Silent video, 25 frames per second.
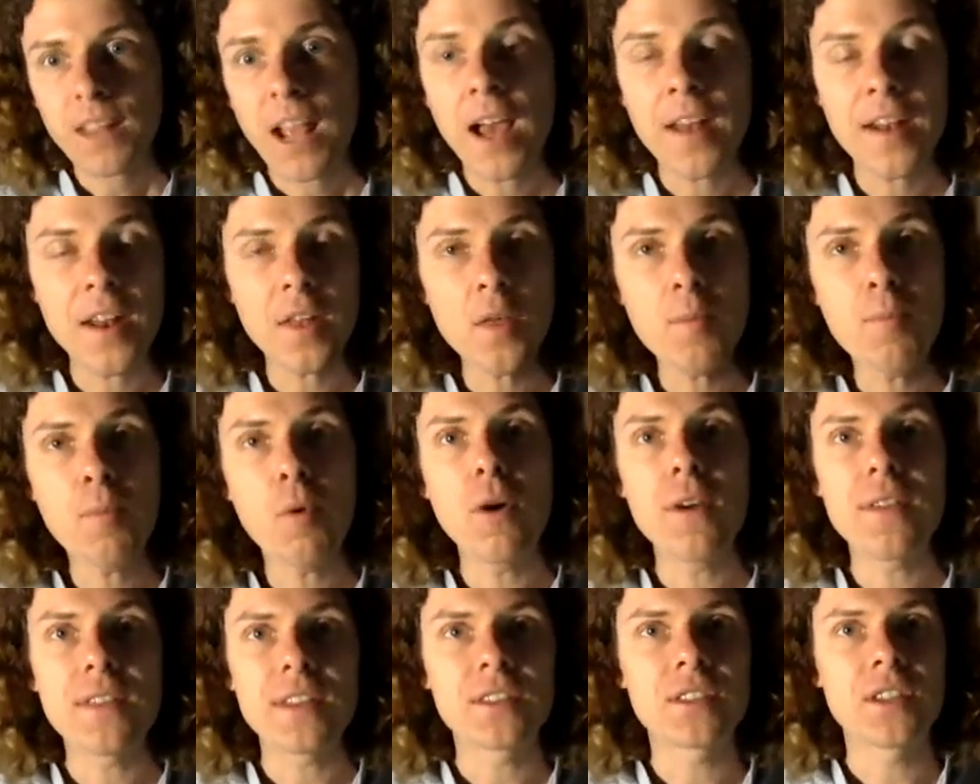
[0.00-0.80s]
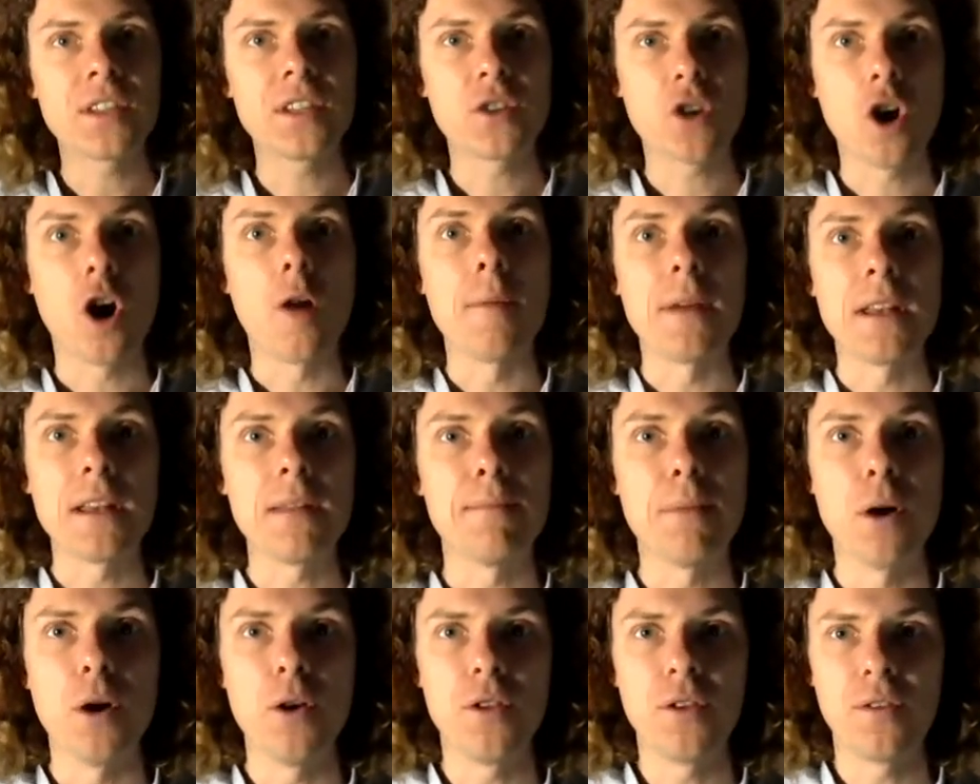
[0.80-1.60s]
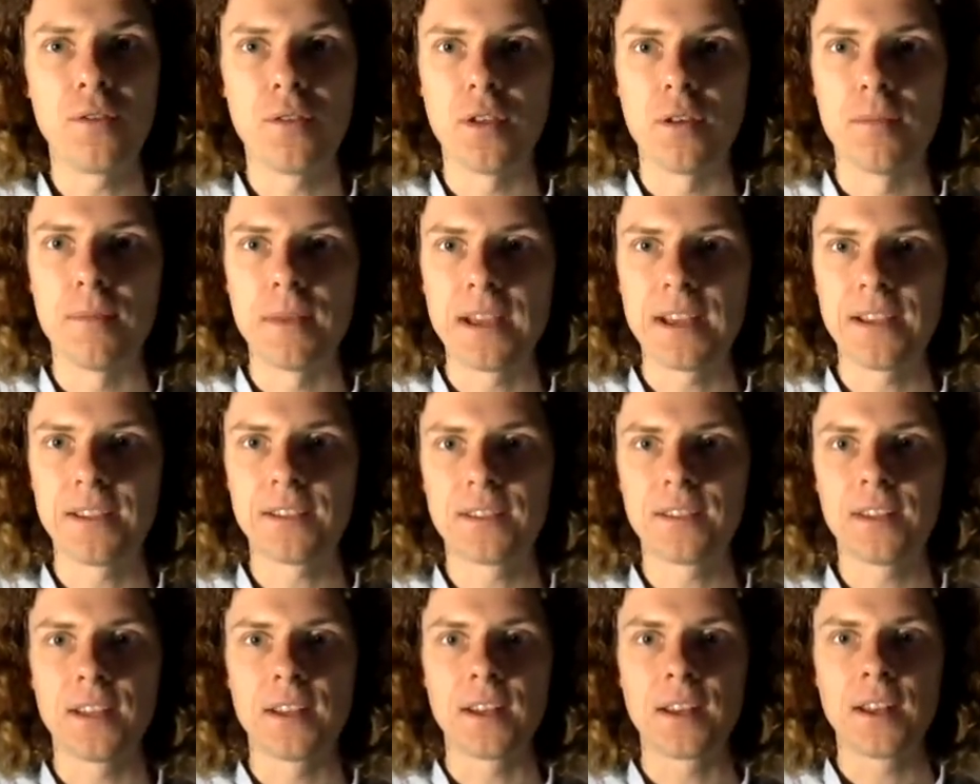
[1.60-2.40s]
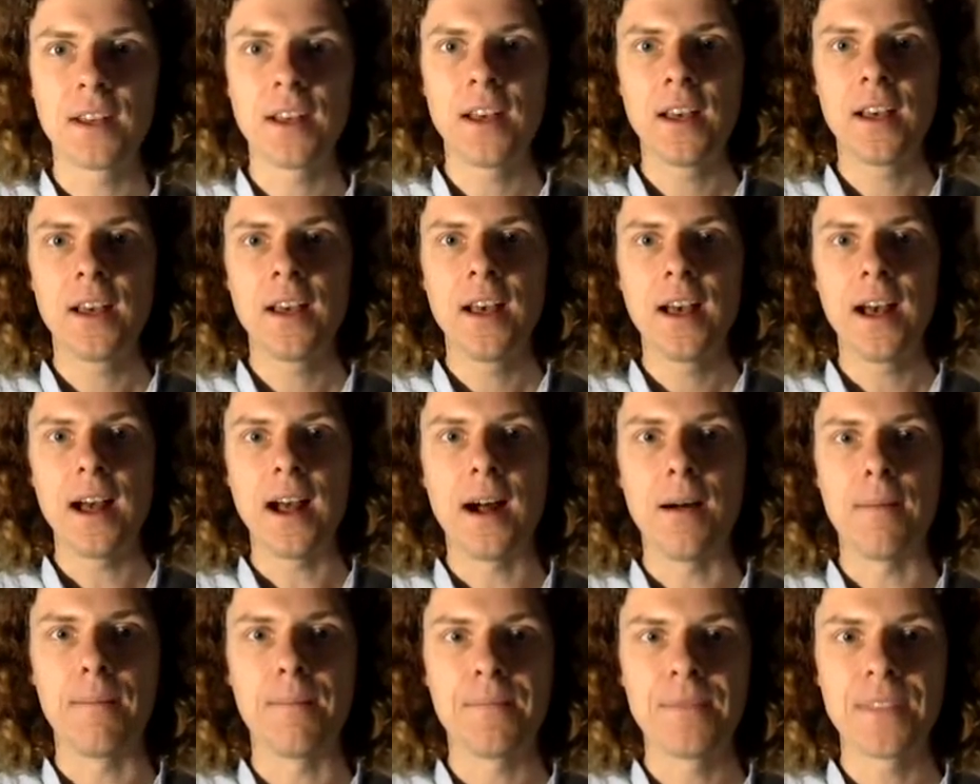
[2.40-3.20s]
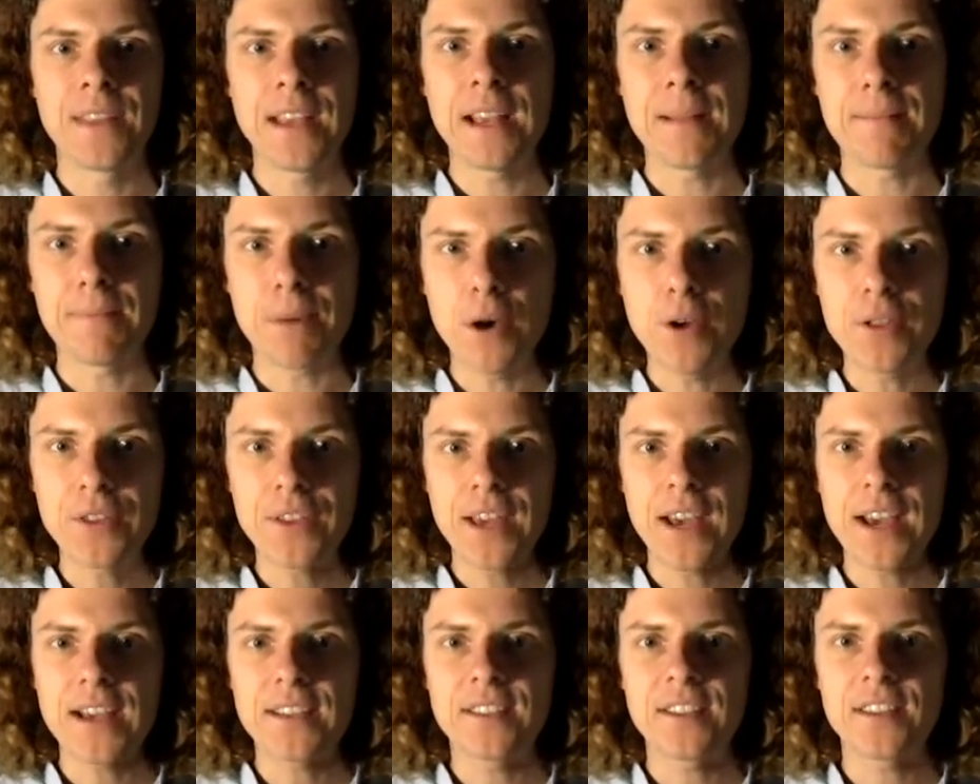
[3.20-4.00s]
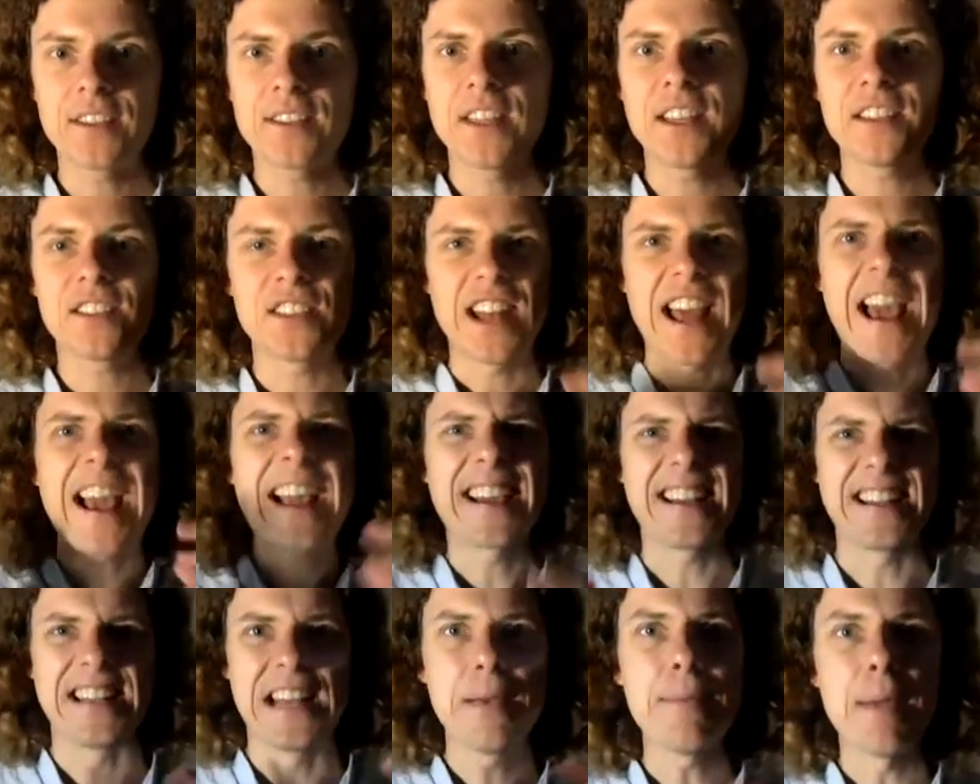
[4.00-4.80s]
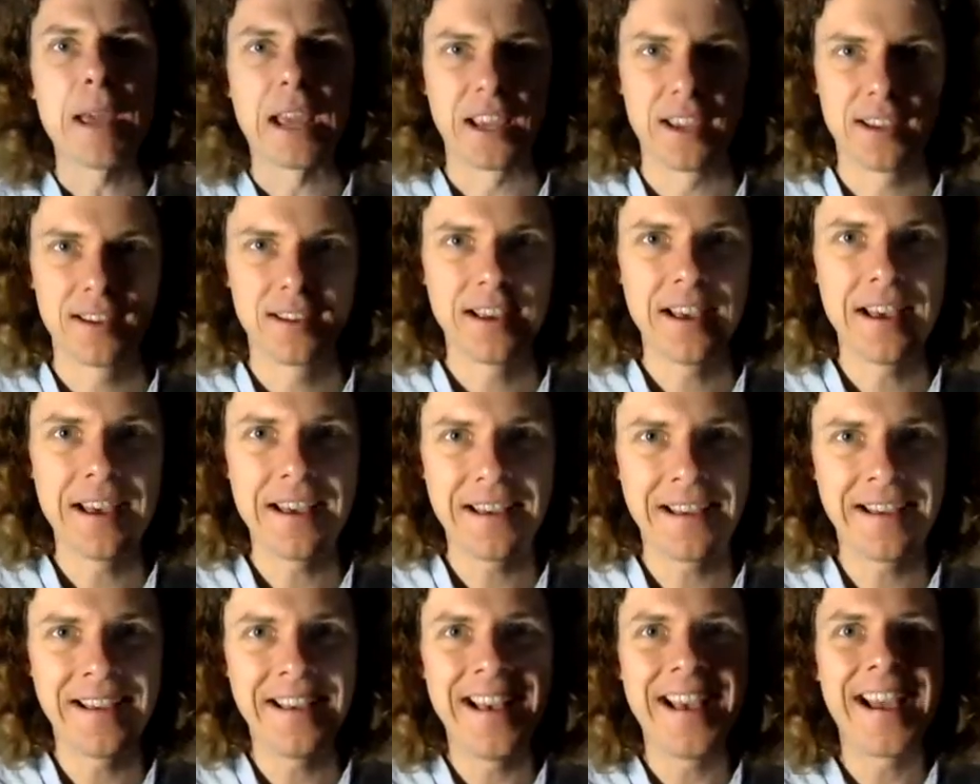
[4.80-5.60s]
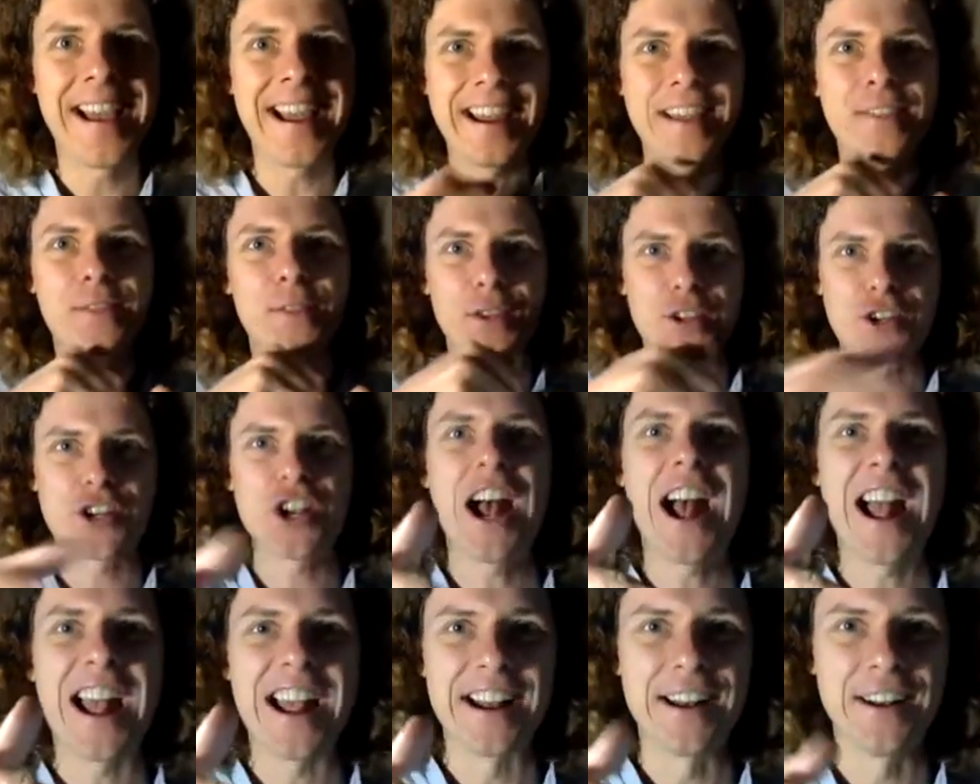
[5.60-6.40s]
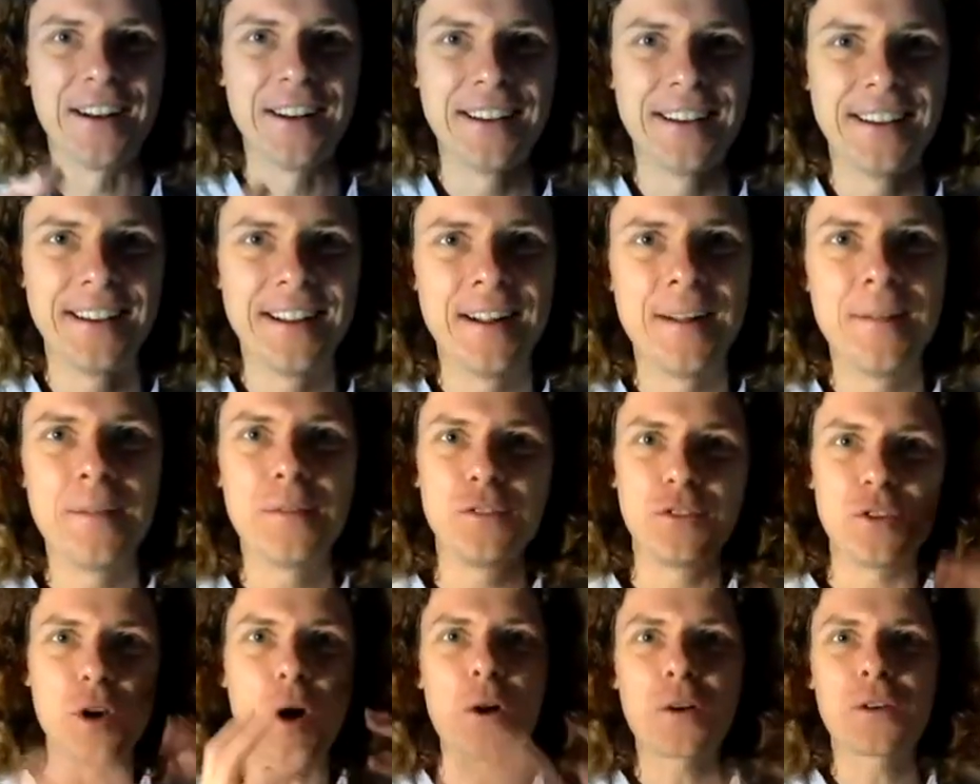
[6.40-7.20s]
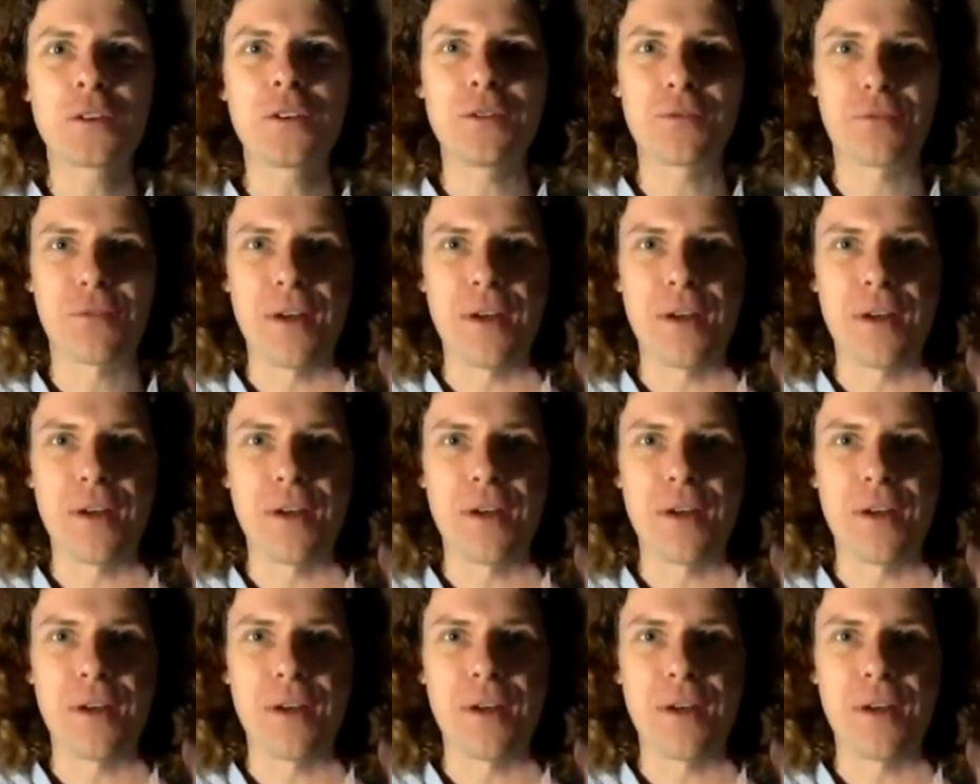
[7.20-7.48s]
Another point that's in common in both of them is that In both cases, there's an academic in the chain. Dr.